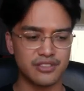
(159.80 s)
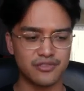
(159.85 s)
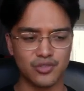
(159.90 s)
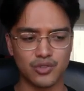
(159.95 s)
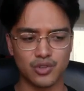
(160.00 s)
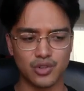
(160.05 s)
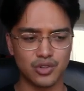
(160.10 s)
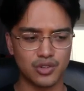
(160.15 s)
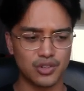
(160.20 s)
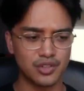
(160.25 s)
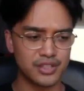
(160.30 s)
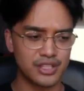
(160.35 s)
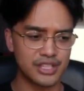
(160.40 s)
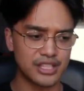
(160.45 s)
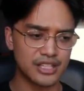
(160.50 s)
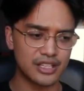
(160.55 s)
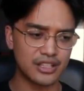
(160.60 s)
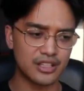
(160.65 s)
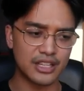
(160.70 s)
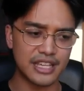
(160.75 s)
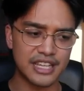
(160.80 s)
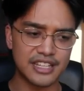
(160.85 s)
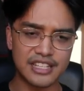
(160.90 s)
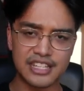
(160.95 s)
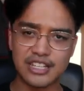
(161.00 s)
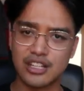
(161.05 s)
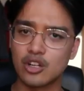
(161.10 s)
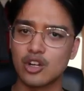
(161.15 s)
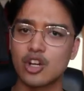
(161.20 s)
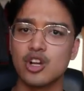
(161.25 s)
in
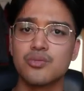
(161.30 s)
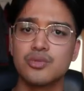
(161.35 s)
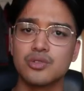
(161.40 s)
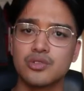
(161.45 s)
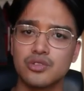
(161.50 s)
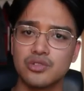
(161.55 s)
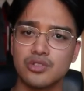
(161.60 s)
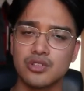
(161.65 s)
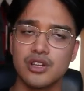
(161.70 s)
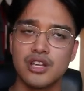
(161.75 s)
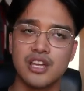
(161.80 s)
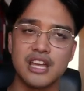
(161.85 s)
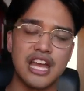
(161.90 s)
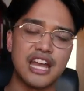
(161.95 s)
the global